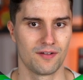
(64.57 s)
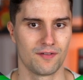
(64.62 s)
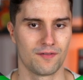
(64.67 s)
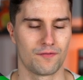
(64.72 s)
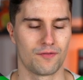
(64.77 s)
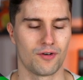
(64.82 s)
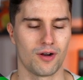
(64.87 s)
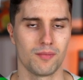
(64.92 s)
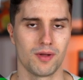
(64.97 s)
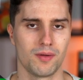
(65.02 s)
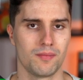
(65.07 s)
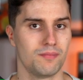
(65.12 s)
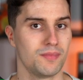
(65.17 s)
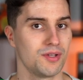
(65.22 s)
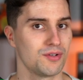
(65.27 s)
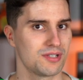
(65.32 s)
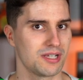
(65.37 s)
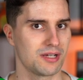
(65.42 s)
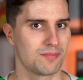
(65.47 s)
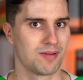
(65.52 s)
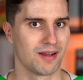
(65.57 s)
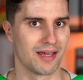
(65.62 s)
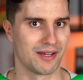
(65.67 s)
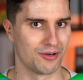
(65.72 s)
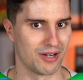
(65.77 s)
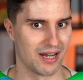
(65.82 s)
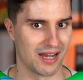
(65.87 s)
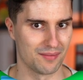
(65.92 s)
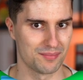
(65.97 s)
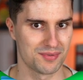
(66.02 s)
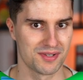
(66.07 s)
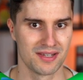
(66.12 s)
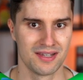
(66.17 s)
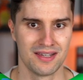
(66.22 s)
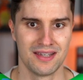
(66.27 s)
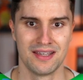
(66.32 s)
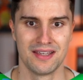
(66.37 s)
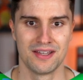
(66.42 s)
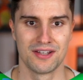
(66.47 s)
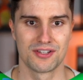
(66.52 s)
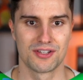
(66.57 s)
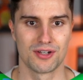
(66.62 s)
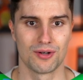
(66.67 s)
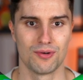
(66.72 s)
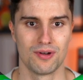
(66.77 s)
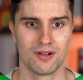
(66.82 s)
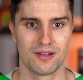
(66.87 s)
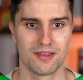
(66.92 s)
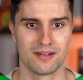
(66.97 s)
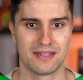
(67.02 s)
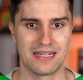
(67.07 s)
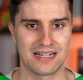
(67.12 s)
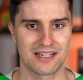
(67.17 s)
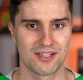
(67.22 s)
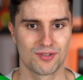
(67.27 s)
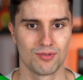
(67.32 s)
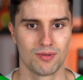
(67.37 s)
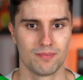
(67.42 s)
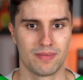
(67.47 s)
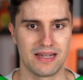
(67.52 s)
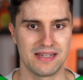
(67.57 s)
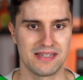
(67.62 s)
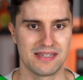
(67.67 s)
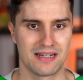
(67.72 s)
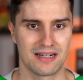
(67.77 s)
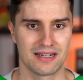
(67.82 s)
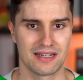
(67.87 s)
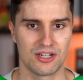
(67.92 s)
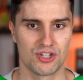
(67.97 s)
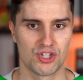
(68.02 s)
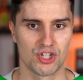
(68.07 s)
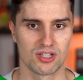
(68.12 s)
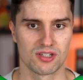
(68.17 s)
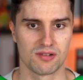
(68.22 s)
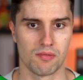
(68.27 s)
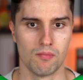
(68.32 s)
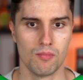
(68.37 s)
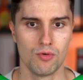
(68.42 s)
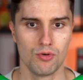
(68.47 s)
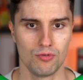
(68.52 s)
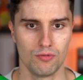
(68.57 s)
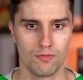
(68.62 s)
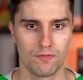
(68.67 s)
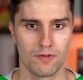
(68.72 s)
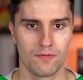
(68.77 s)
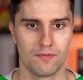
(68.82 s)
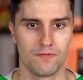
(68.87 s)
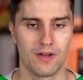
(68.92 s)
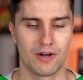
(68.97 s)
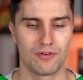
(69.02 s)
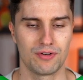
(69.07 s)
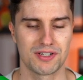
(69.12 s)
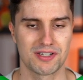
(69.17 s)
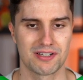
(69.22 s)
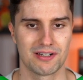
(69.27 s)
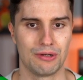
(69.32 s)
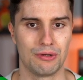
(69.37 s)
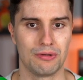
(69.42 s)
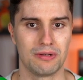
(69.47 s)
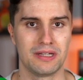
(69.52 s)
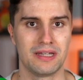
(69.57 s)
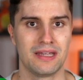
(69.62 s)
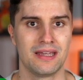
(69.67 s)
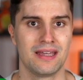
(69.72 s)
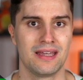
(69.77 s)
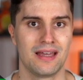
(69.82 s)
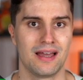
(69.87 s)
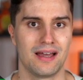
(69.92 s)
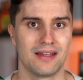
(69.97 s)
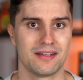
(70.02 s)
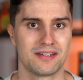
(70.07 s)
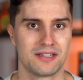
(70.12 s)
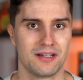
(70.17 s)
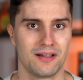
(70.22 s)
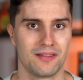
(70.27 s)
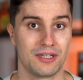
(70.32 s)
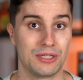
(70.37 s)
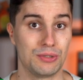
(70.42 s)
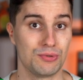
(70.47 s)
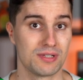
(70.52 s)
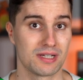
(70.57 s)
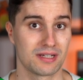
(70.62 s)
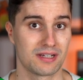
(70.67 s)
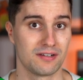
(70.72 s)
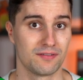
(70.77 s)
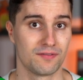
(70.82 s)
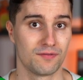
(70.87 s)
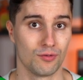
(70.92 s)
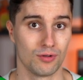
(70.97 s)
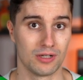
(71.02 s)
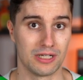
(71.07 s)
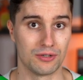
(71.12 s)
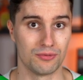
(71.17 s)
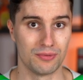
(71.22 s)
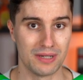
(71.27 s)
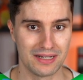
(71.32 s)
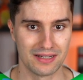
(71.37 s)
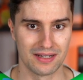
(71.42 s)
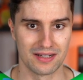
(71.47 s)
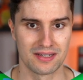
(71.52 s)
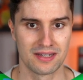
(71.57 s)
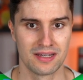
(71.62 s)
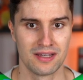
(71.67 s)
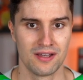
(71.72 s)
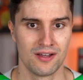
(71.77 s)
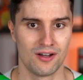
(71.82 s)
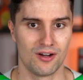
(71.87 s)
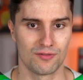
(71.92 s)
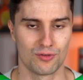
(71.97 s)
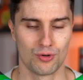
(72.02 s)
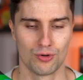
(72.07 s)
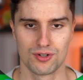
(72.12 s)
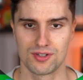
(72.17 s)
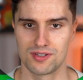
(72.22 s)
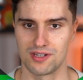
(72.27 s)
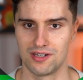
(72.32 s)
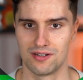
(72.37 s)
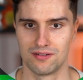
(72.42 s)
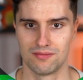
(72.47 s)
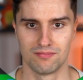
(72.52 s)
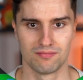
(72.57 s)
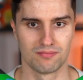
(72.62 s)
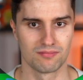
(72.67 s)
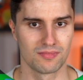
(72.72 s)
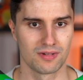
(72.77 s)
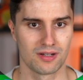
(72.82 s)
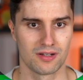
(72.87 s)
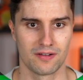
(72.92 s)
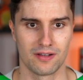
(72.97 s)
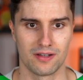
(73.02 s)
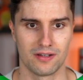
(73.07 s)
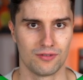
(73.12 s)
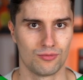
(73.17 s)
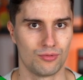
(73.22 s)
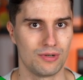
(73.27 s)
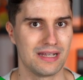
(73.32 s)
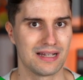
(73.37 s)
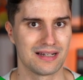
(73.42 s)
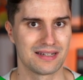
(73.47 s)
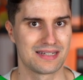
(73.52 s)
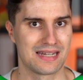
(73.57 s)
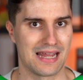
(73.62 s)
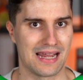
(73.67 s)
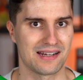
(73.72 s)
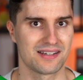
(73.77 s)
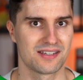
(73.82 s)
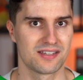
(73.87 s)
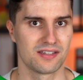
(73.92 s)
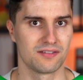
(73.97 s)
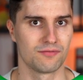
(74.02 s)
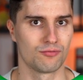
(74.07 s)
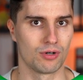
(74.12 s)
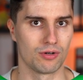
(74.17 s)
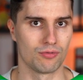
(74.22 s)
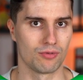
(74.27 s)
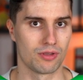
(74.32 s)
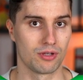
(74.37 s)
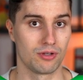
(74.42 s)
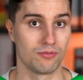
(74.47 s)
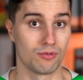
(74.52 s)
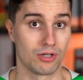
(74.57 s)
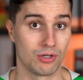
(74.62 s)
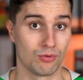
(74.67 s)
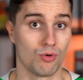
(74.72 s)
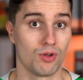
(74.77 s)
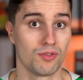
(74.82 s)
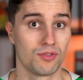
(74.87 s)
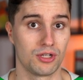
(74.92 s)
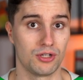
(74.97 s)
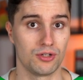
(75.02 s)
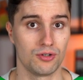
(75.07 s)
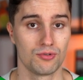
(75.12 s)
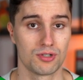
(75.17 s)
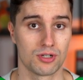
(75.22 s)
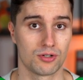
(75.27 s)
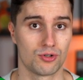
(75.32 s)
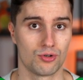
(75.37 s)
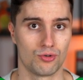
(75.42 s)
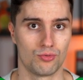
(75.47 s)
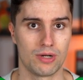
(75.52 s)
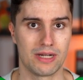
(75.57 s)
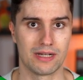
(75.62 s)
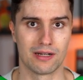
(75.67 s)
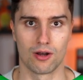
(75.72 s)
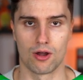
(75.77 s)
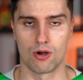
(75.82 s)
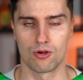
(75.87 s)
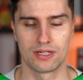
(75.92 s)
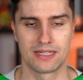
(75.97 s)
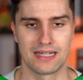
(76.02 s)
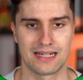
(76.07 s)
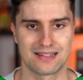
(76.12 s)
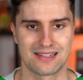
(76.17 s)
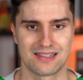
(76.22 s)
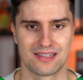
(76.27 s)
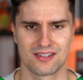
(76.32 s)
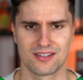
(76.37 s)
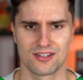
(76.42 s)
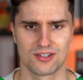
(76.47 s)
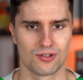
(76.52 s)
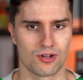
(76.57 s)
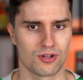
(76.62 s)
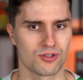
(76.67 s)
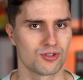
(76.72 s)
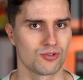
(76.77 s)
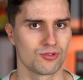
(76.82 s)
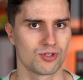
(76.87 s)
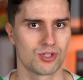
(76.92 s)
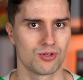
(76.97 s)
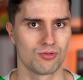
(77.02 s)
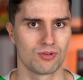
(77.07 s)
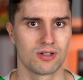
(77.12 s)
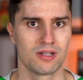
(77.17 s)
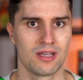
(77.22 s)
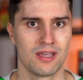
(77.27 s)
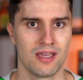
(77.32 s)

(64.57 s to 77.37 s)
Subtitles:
from music player apps. So the text will basically just move very slowly until the user can fully read it. Of course, in real text, where you want the user to read a longer text, this is not so suited.